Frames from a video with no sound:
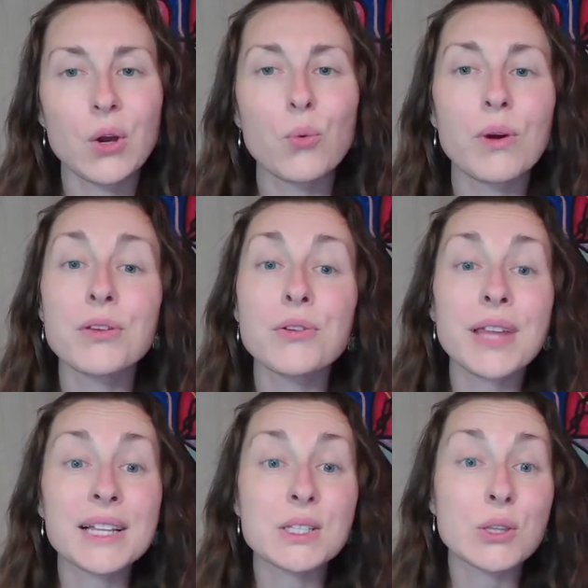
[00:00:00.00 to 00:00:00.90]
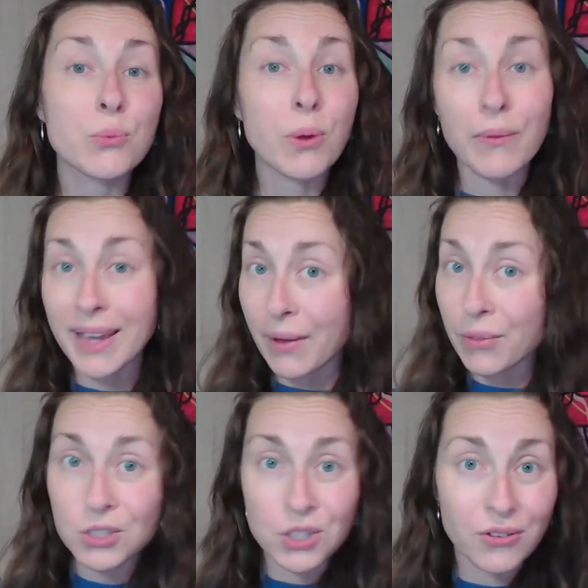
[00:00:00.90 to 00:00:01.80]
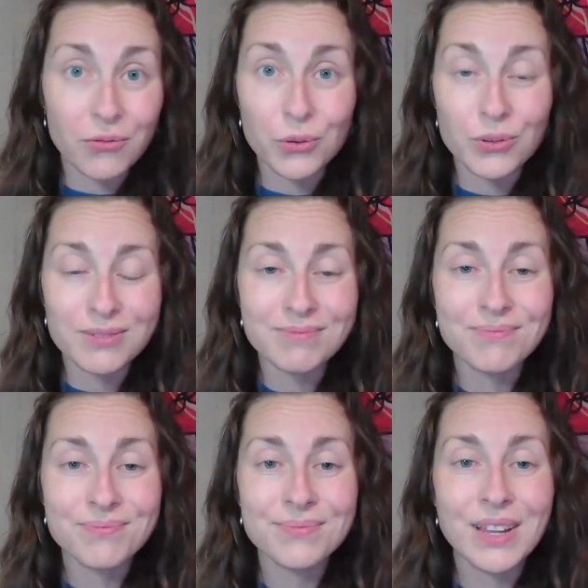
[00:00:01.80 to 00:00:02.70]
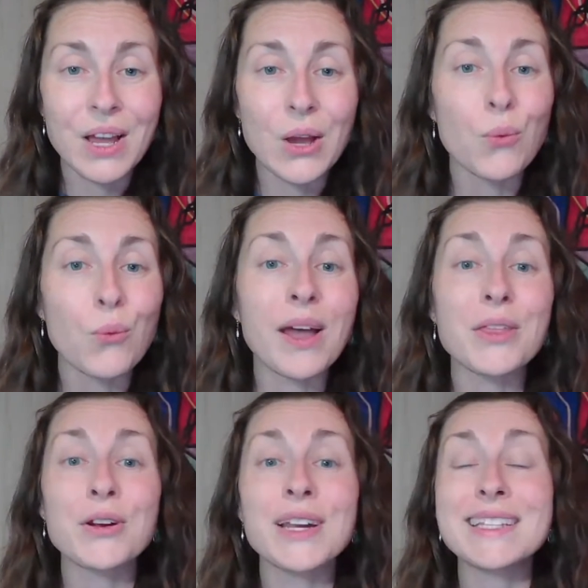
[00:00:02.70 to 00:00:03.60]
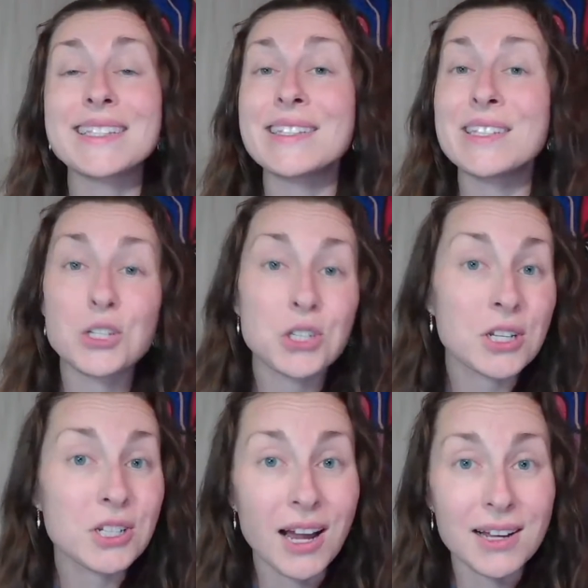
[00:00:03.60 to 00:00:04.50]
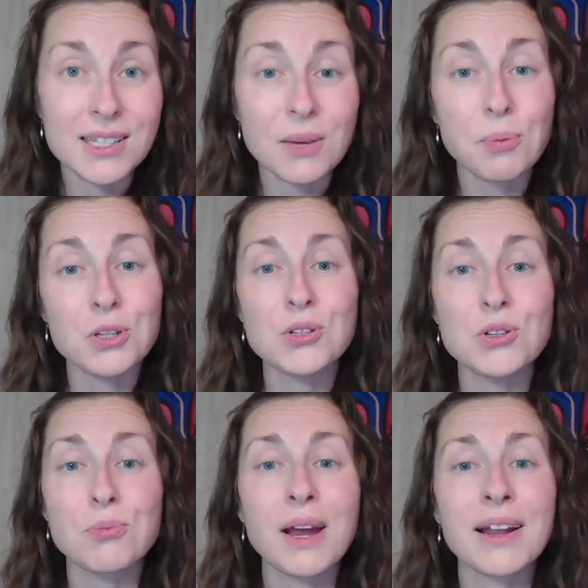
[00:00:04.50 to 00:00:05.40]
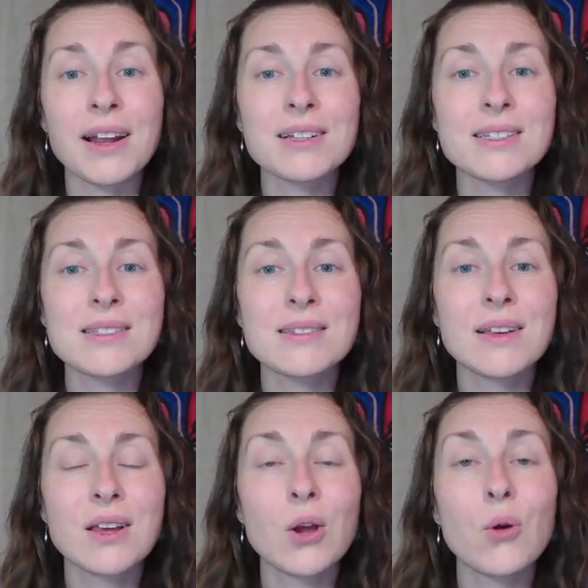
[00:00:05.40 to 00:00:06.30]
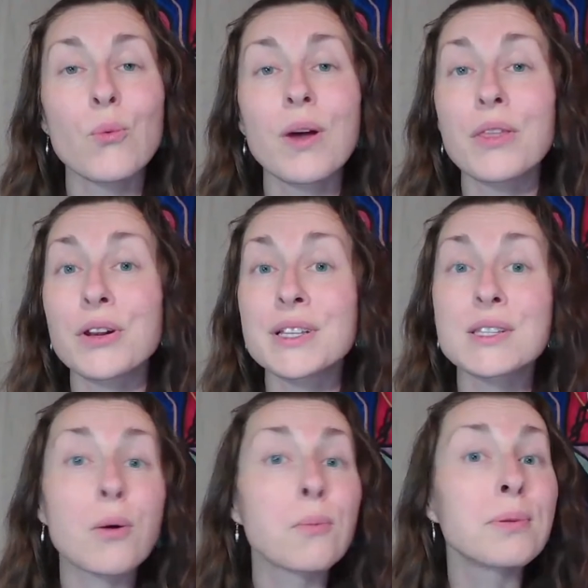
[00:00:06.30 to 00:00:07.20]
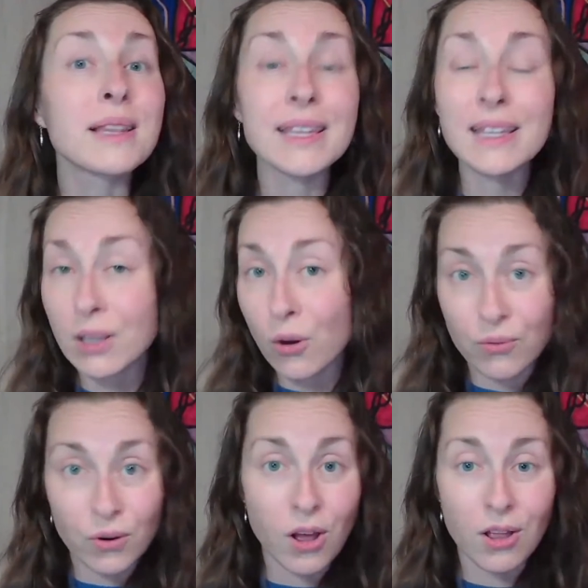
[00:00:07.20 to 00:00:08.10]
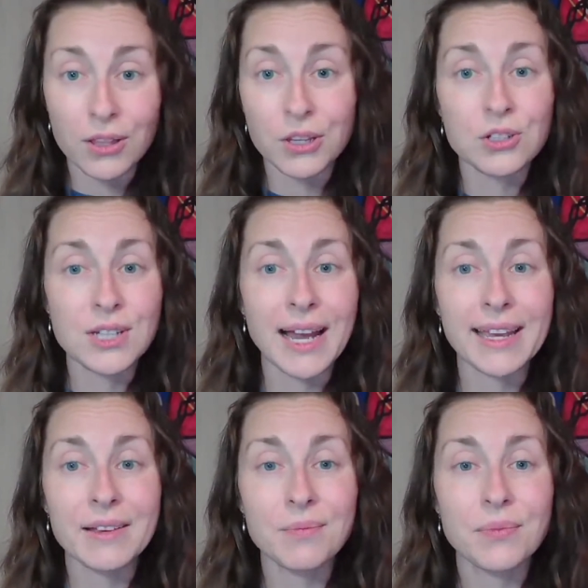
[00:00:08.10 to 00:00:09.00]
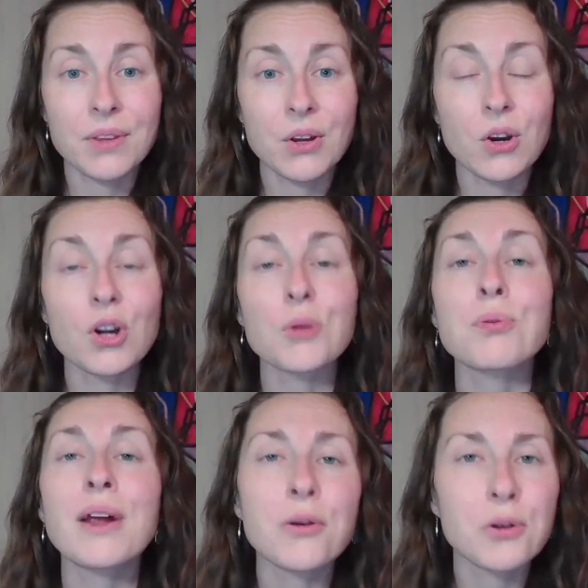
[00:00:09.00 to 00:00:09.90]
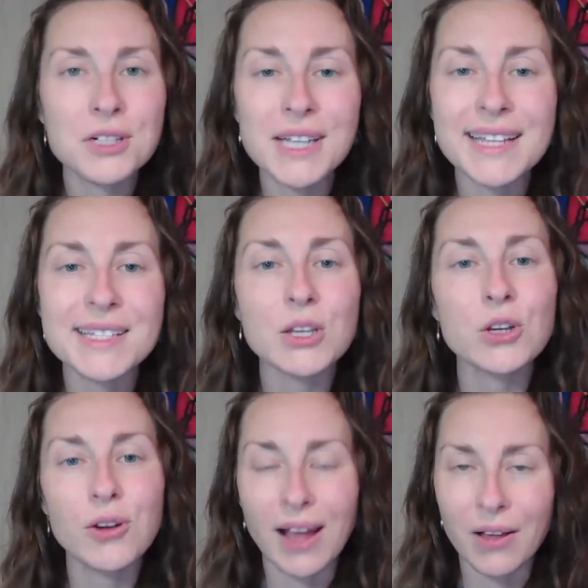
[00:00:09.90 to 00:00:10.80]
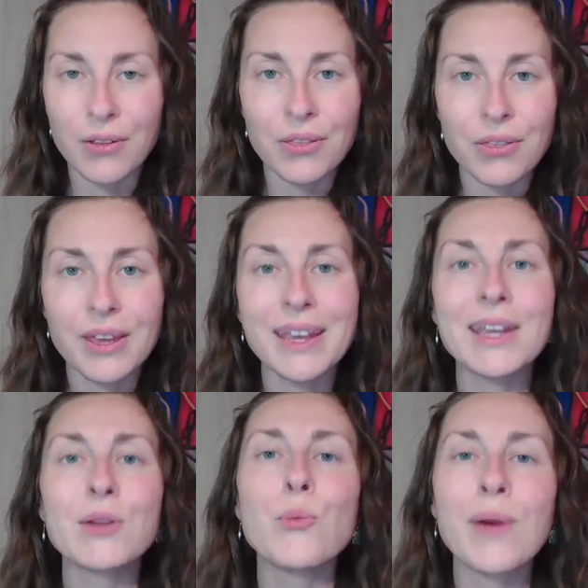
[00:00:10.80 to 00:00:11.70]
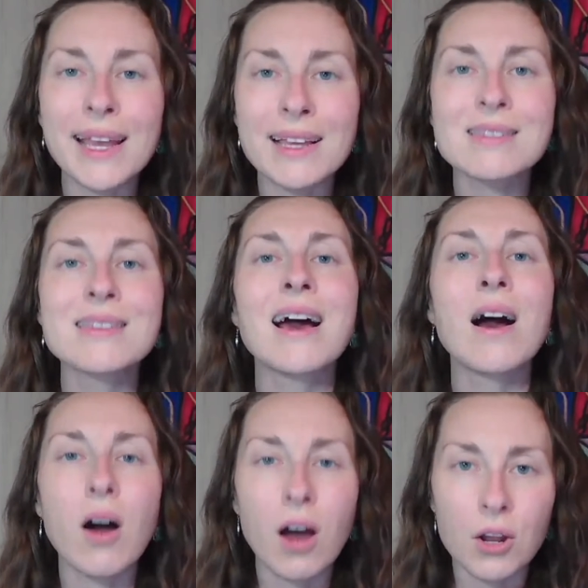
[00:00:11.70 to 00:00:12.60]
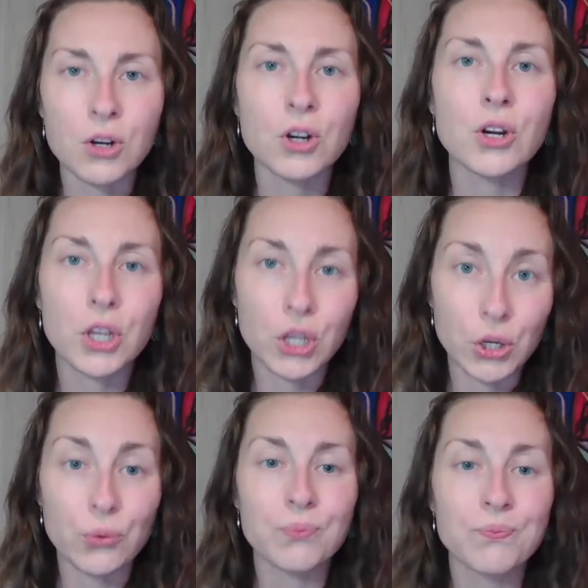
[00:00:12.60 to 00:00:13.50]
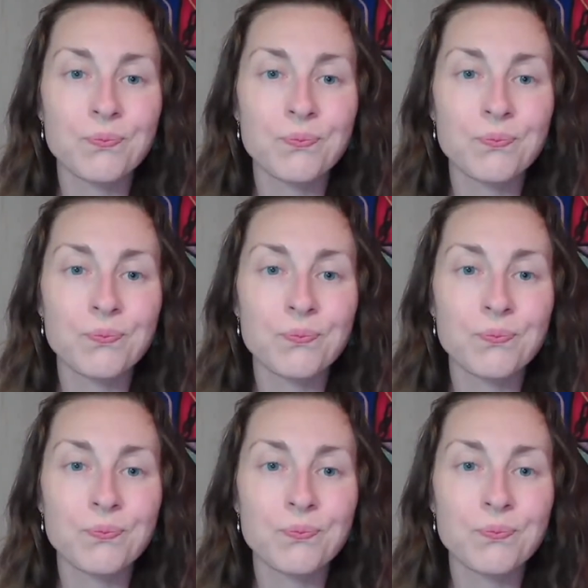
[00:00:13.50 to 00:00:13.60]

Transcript: Whether that's throwing out the junk food, whether it's ditching toxic personal products, whether it's completely overhauling your diet, or prioritizing your health in ways that honor you.